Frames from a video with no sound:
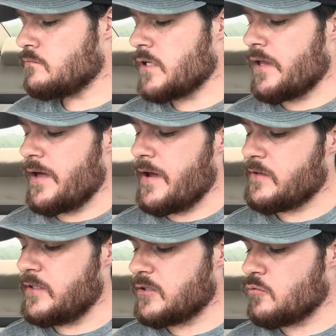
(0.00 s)
I think
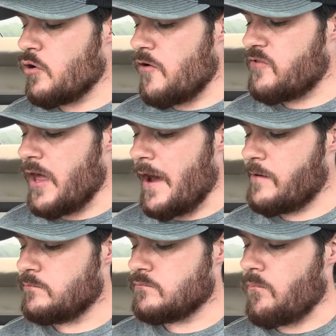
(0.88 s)
it's, it's worth that.
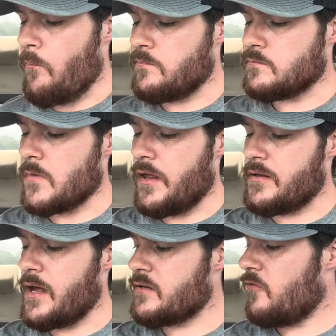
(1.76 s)
I
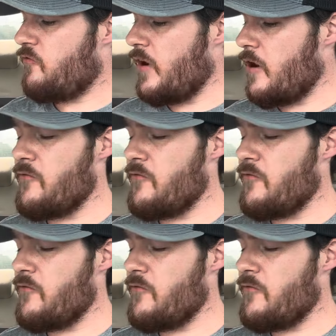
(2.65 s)
think that's a fair